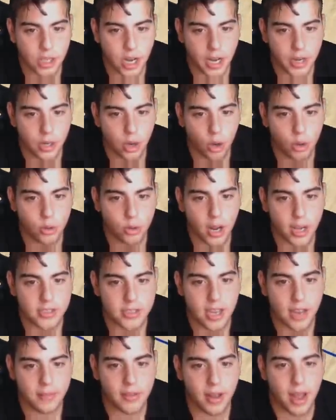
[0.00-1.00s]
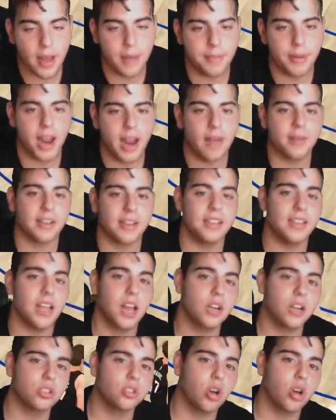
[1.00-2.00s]
I know you guys have a, been having a
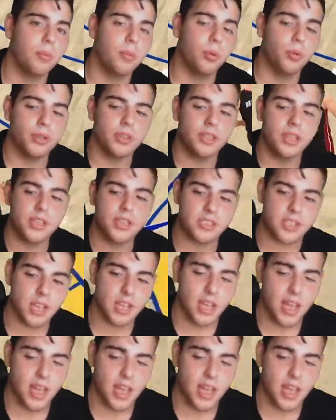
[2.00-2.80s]
lot of trouble with this.